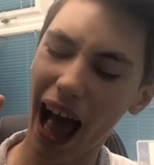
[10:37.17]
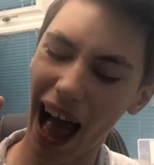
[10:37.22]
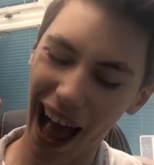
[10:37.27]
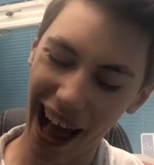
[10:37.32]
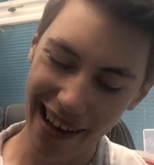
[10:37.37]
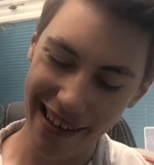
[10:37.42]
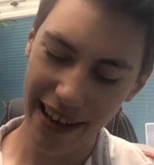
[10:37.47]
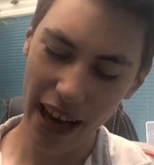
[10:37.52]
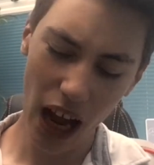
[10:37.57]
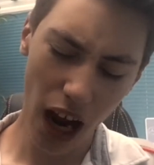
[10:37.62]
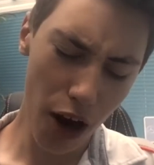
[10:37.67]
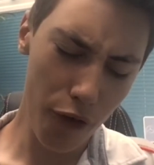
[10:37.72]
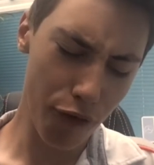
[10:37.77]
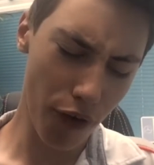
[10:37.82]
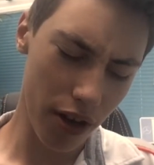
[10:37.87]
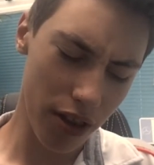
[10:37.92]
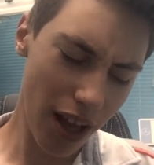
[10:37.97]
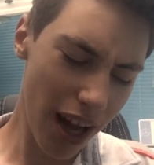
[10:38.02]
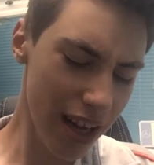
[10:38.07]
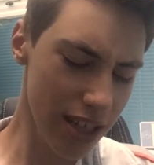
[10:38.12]
And now
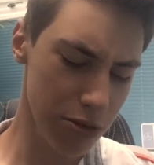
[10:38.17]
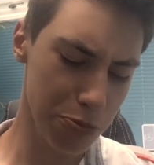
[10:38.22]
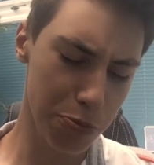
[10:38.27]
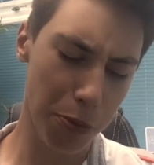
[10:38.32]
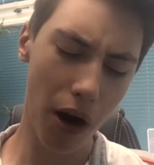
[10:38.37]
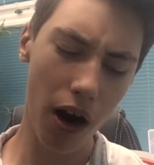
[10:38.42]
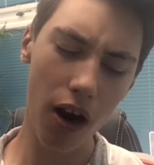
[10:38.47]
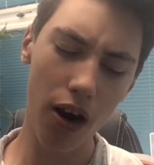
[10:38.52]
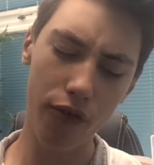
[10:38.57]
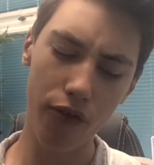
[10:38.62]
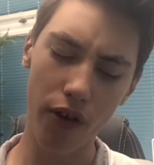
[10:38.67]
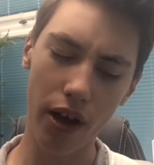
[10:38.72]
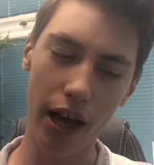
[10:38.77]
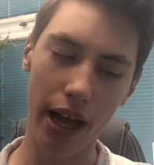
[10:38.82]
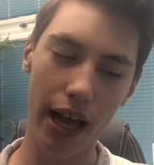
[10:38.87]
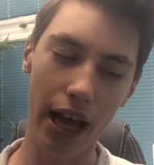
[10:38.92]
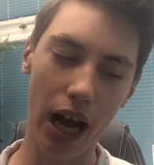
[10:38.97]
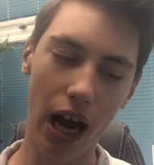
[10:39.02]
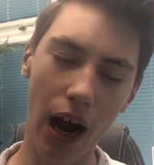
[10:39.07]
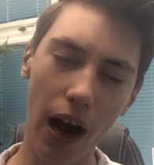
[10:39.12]
the last part of
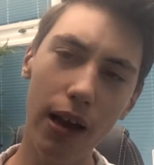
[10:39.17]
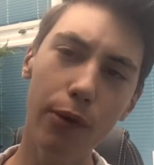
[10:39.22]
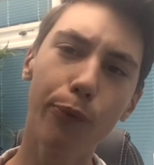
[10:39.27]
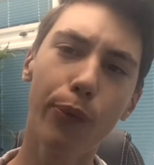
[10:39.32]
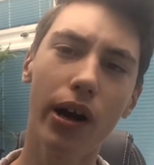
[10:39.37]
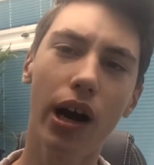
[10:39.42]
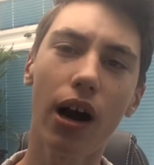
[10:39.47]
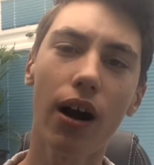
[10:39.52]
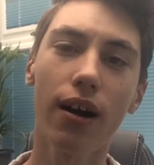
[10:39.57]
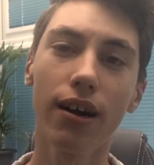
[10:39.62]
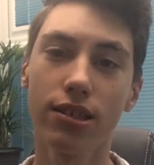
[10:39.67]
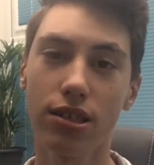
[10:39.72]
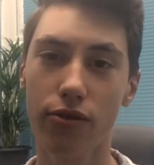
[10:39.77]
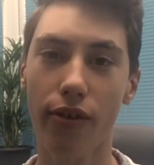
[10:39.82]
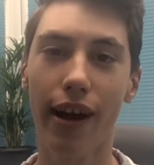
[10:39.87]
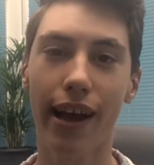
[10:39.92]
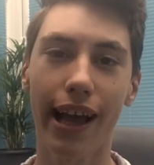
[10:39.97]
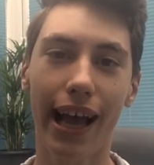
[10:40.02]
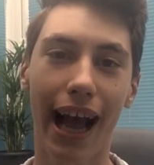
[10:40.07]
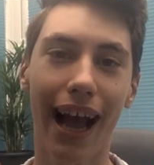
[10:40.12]
a hypercar is
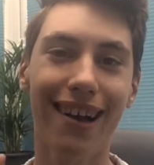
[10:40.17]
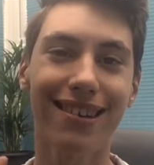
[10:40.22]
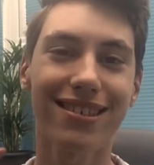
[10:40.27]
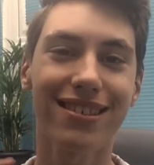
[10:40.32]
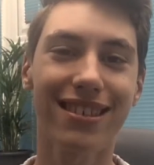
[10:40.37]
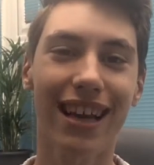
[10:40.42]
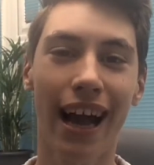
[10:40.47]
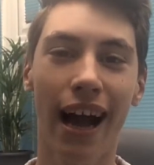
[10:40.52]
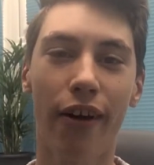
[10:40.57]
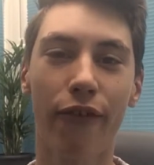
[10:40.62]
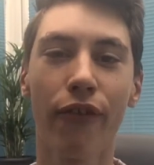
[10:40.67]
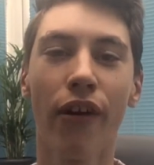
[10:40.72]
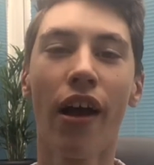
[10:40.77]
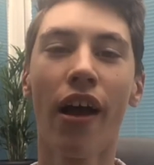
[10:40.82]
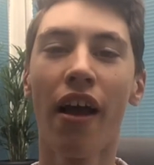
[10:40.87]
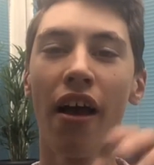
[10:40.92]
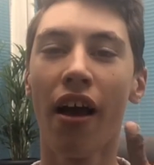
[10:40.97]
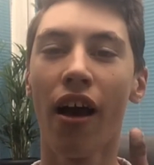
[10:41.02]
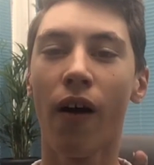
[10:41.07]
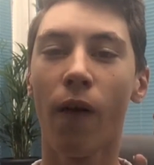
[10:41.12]
that it has to have
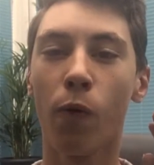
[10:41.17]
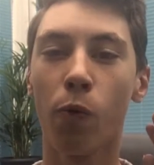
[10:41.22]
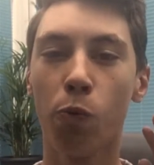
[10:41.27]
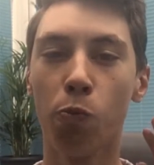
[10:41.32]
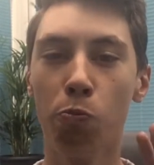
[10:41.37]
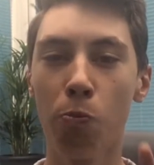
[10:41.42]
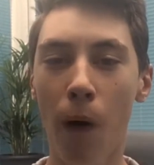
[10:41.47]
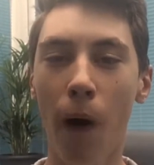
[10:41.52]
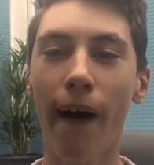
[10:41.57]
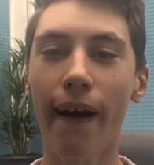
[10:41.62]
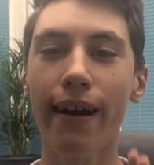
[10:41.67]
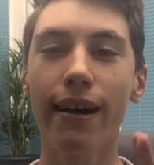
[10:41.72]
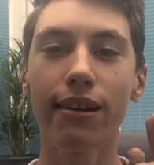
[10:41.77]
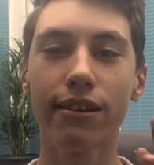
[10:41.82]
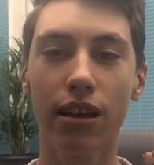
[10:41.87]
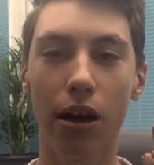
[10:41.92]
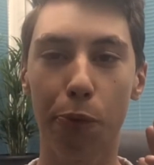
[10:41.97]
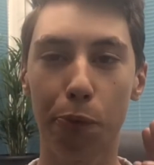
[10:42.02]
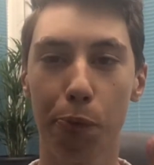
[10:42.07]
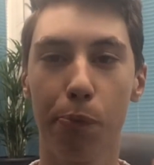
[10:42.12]

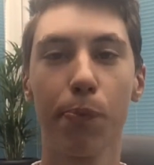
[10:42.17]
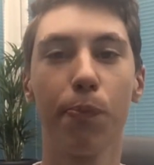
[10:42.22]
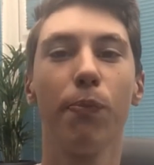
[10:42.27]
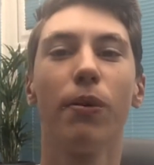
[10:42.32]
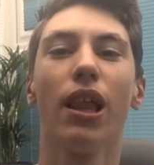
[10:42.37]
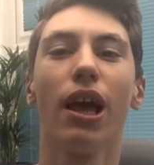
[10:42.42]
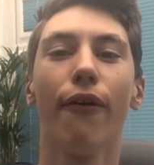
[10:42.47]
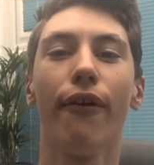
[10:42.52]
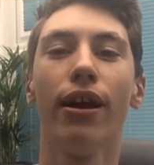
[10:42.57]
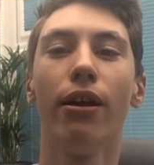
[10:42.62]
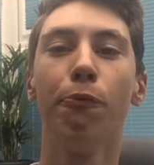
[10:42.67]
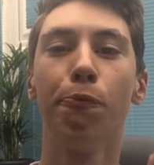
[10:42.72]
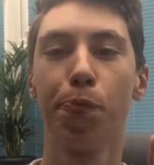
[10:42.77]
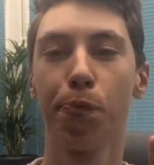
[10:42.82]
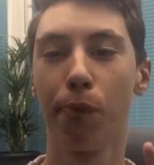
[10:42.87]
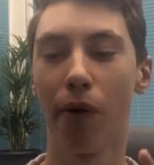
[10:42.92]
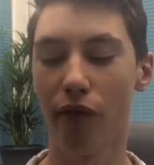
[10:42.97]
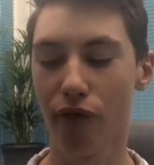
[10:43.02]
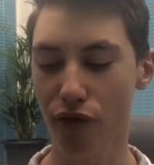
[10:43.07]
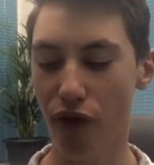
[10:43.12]
mind-blowing
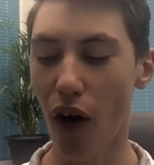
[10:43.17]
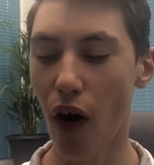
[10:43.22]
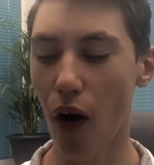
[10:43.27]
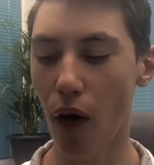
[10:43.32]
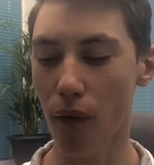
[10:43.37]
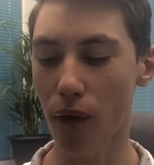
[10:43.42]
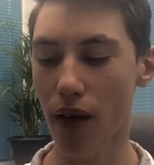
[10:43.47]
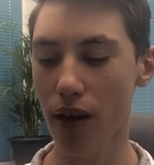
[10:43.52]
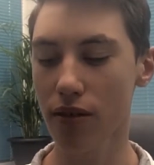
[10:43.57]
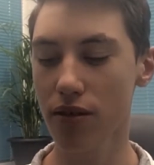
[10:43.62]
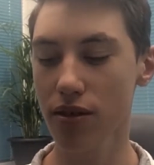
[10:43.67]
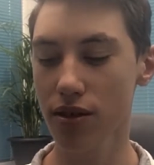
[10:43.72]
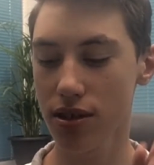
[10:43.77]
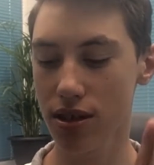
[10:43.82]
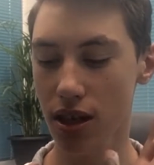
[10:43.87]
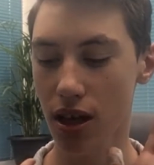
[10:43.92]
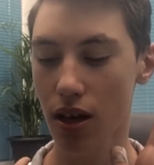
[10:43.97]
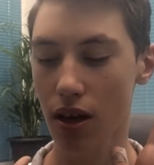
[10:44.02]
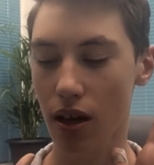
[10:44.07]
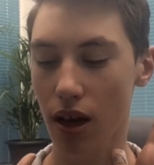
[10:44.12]

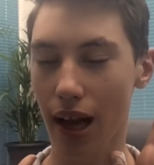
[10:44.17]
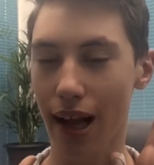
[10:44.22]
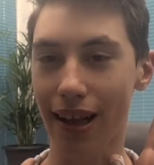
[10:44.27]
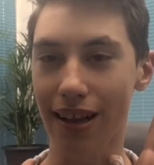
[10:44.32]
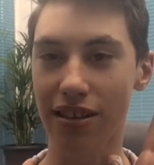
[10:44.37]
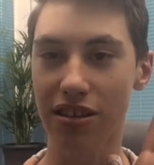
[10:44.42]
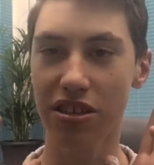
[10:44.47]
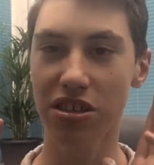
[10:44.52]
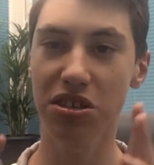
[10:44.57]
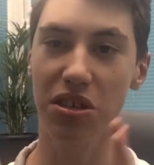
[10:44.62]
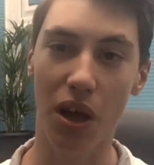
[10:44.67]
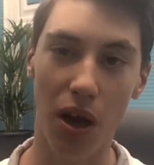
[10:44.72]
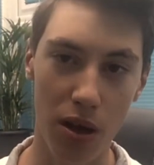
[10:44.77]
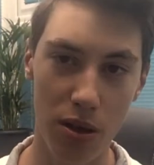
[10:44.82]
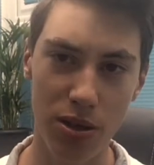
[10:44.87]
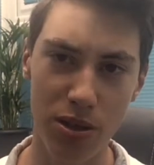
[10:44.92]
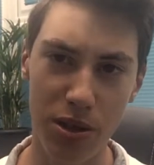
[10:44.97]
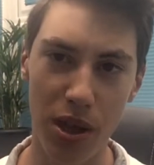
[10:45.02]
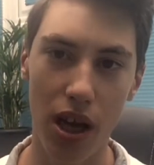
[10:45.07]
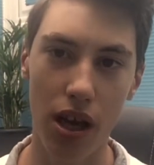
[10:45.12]
performance and
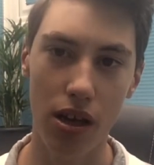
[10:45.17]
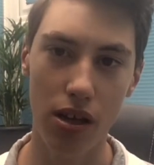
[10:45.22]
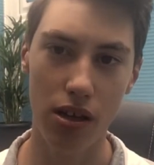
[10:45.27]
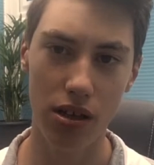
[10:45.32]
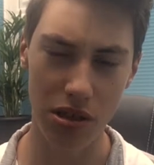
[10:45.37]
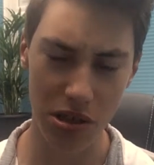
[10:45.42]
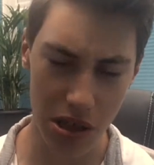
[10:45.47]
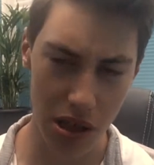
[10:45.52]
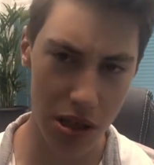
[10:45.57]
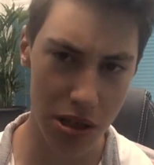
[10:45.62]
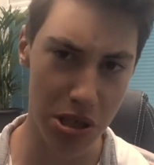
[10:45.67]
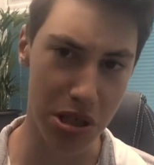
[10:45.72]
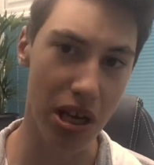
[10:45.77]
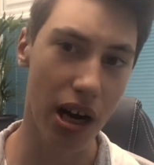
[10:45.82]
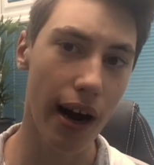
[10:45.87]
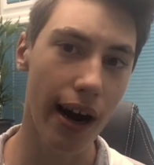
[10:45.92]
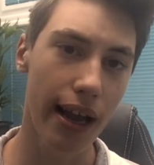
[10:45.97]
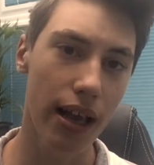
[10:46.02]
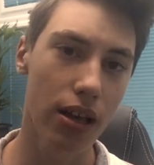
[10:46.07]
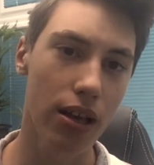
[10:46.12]

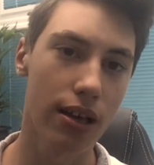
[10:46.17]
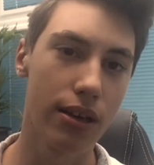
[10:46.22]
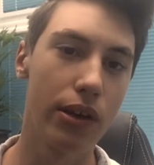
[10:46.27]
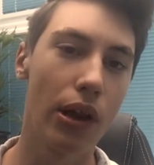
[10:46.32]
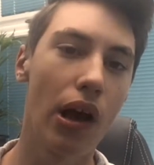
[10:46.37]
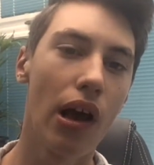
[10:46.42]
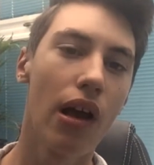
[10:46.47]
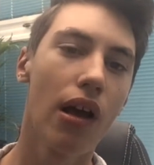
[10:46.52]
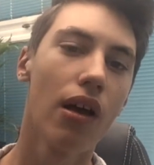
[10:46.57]
styling.